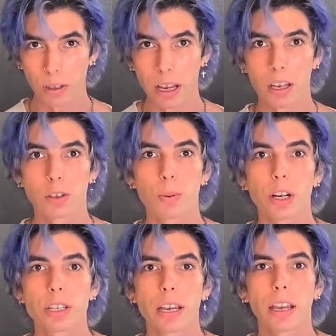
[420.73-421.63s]
is we are
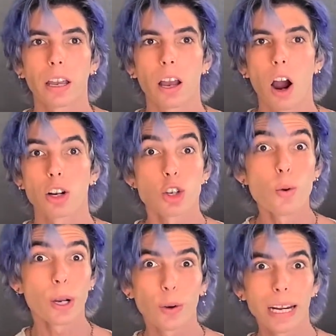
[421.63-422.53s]
taking our 2
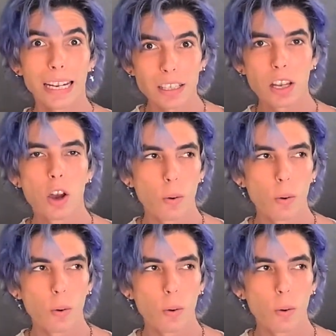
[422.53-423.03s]
ingredients,